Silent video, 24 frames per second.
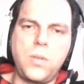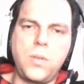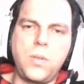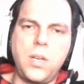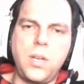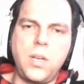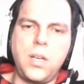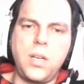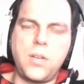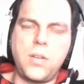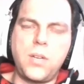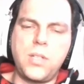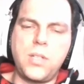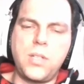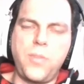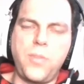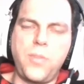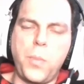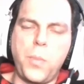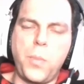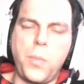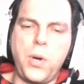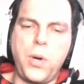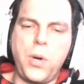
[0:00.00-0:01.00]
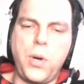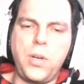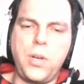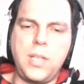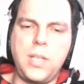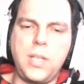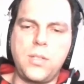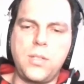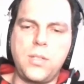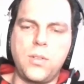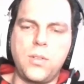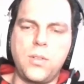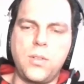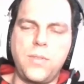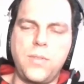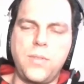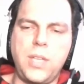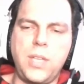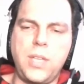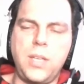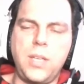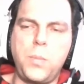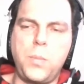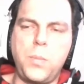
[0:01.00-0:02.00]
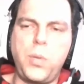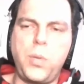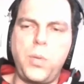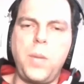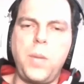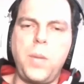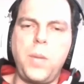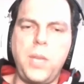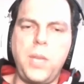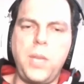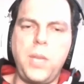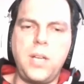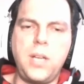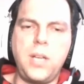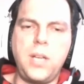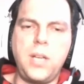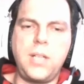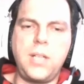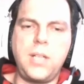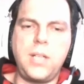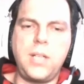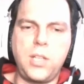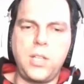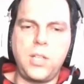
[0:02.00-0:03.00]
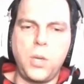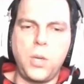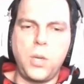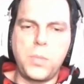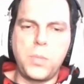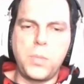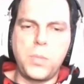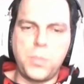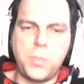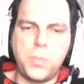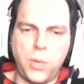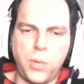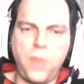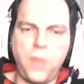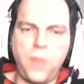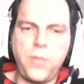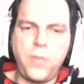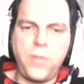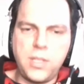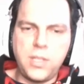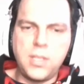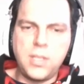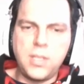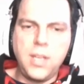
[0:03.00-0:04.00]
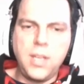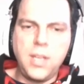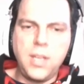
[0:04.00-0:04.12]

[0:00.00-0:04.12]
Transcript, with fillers: uh, Christopher Bergh, is sort of the premier data ops prophet.